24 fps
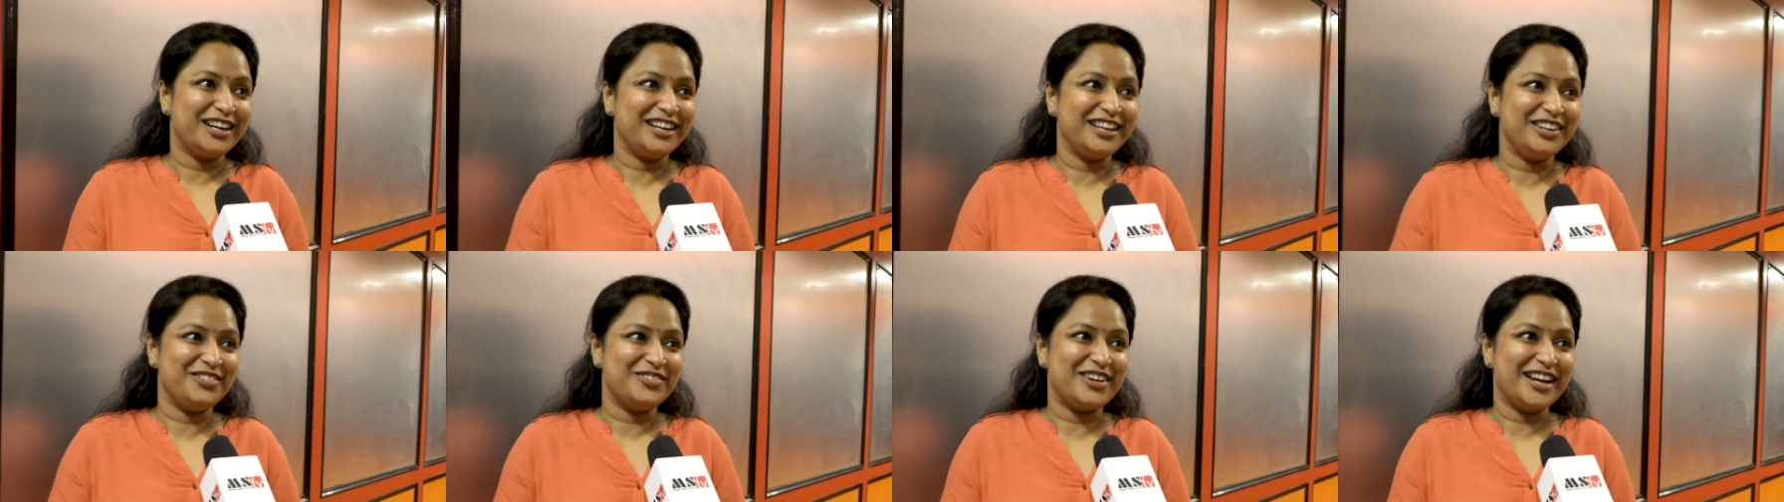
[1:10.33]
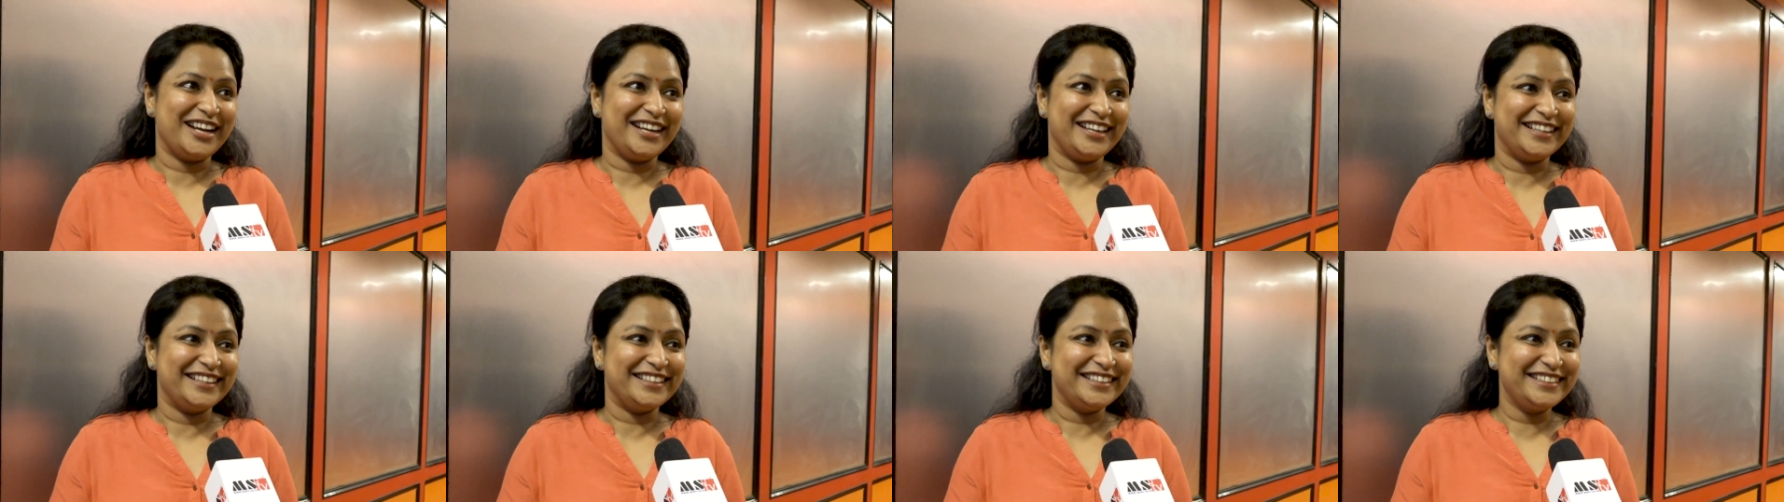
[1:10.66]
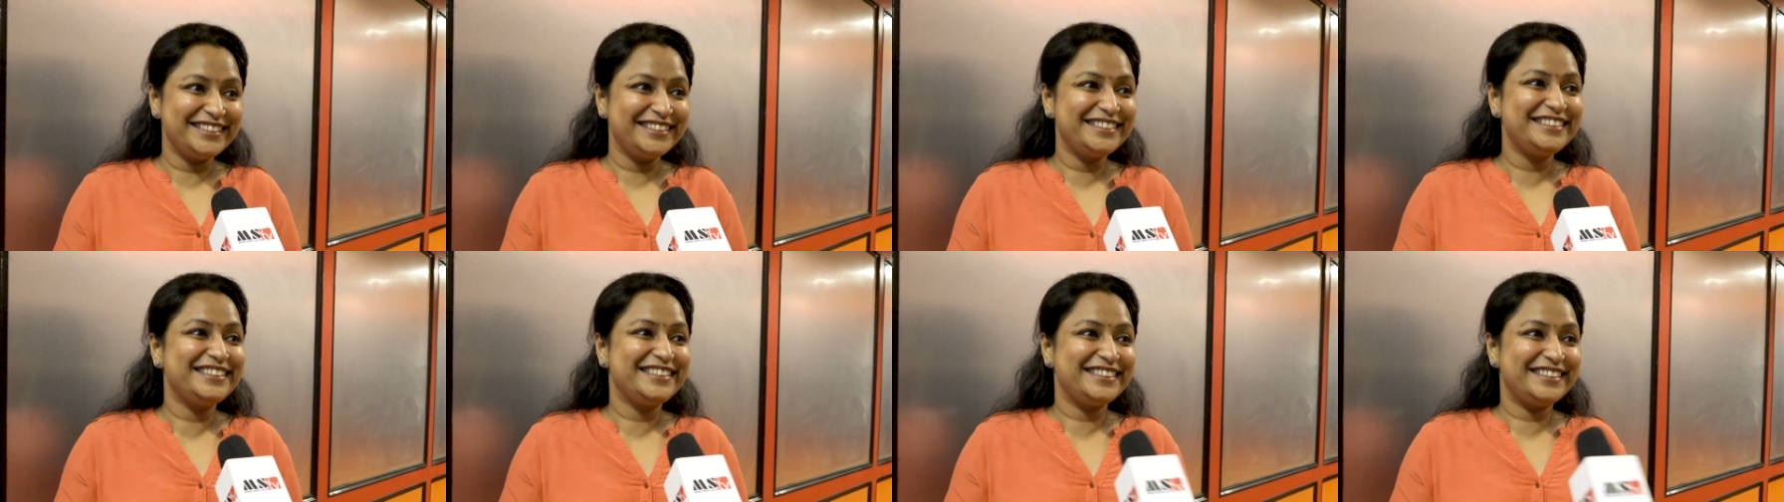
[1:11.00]
inviting.
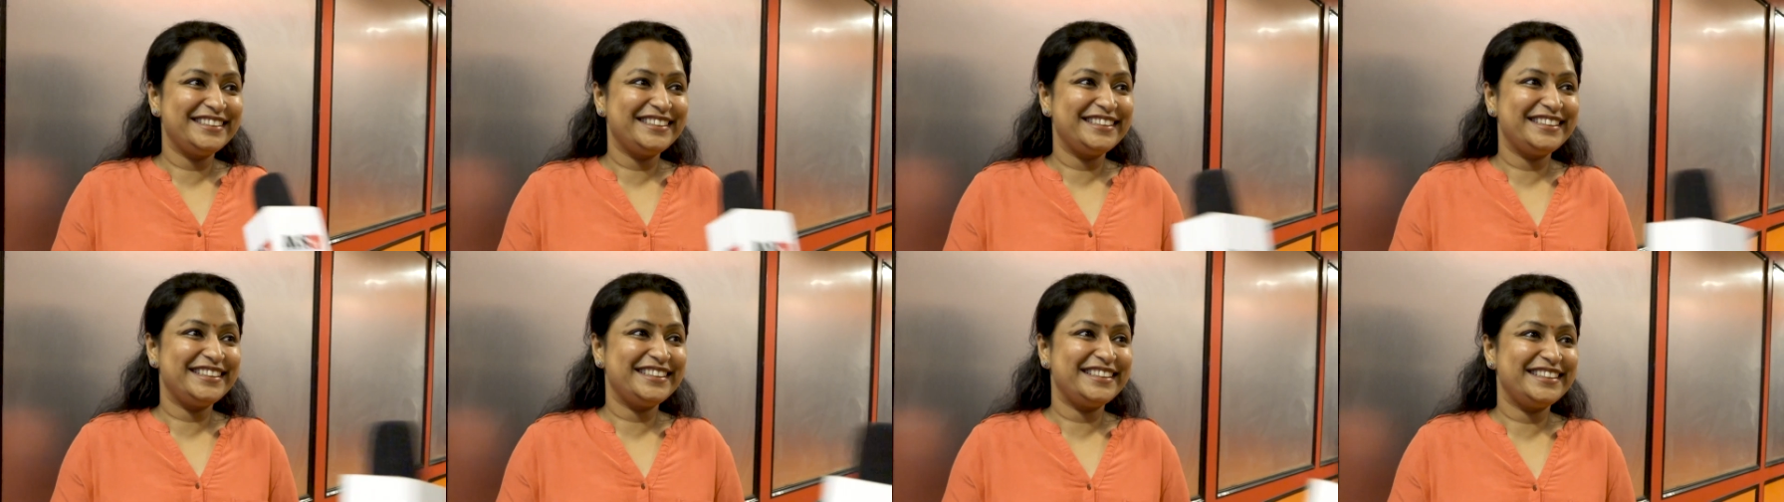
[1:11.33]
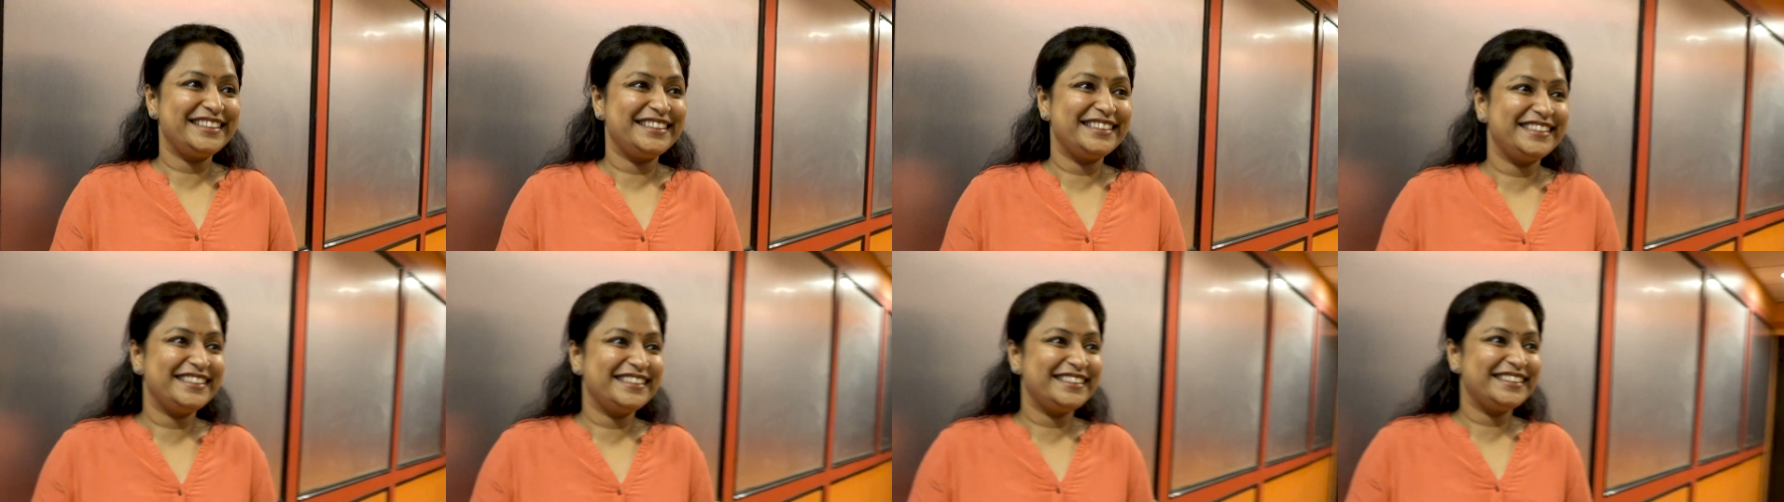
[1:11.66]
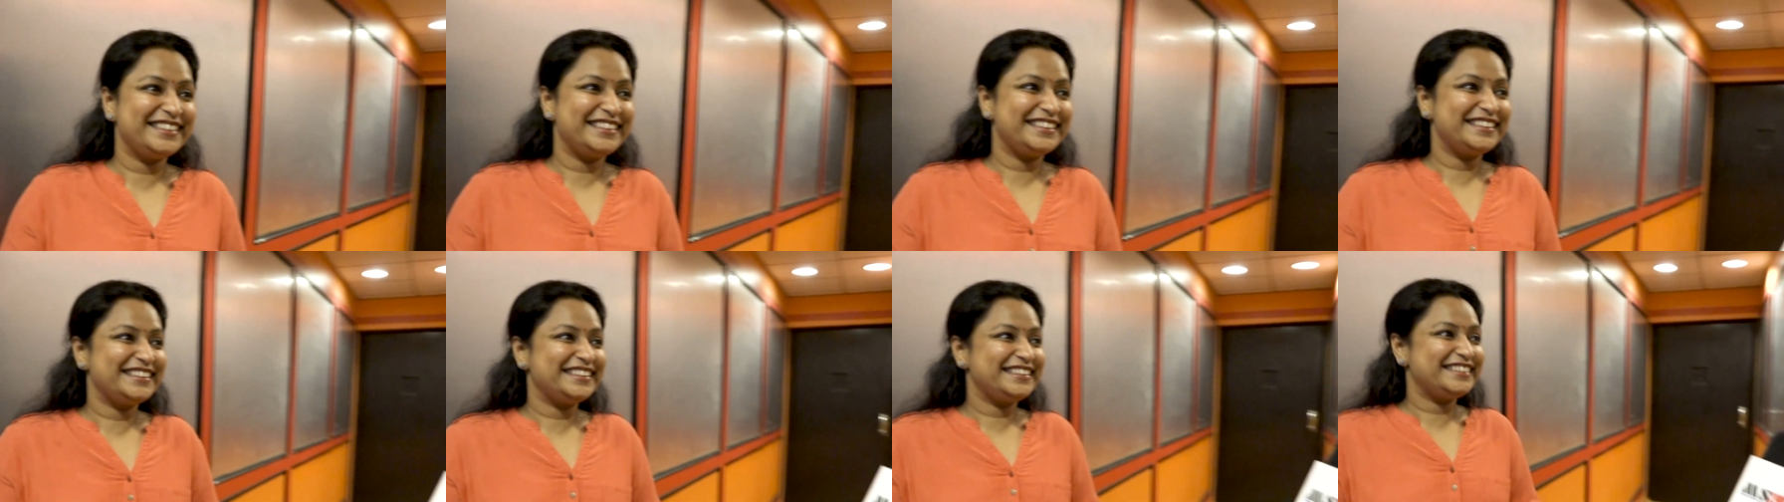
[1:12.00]
So the
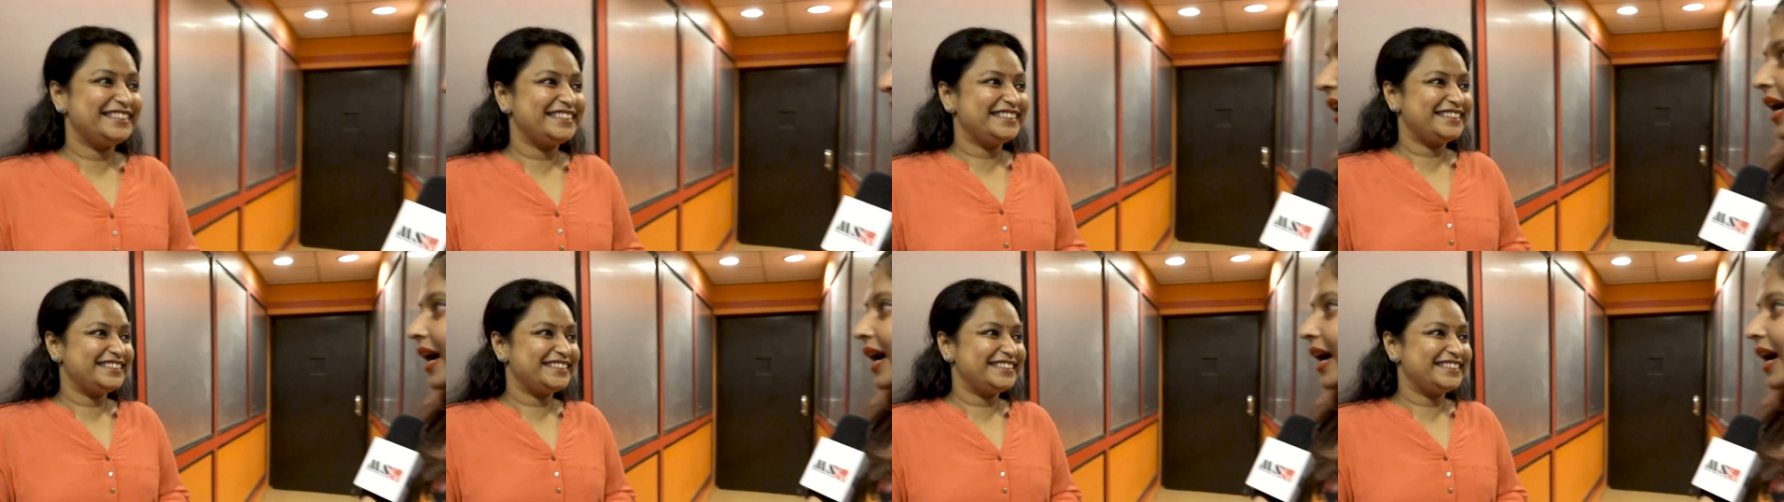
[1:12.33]
session,